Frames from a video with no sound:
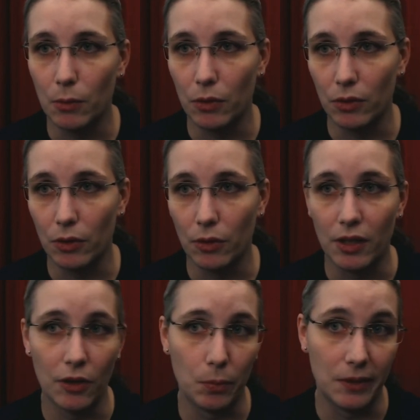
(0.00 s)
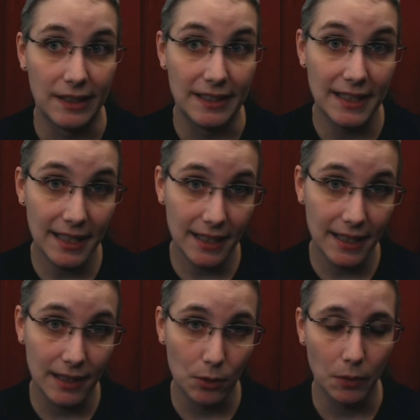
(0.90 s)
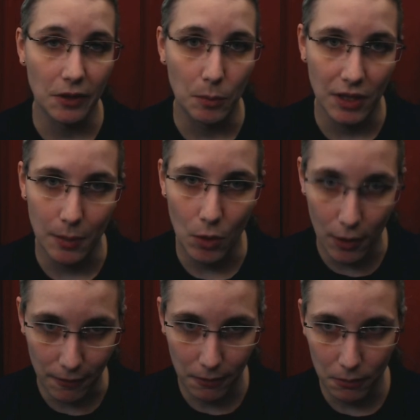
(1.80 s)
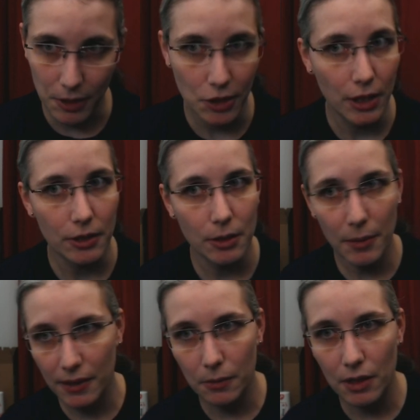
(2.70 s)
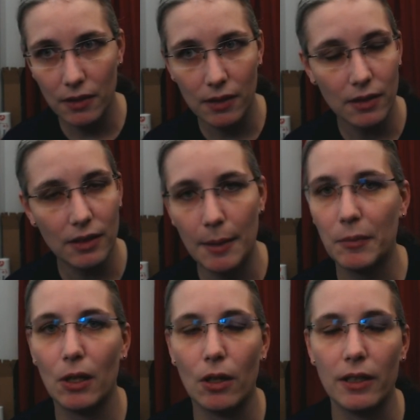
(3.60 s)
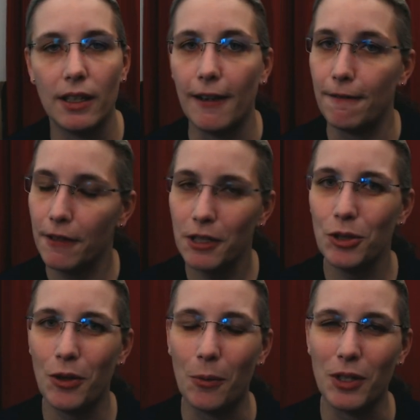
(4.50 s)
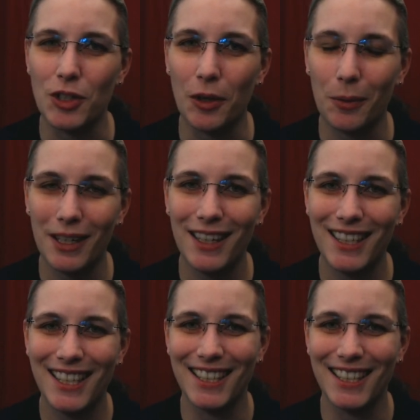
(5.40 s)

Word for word: was also desperately needed and took some time off recharged the batteries slept a lot i finished the witcher 3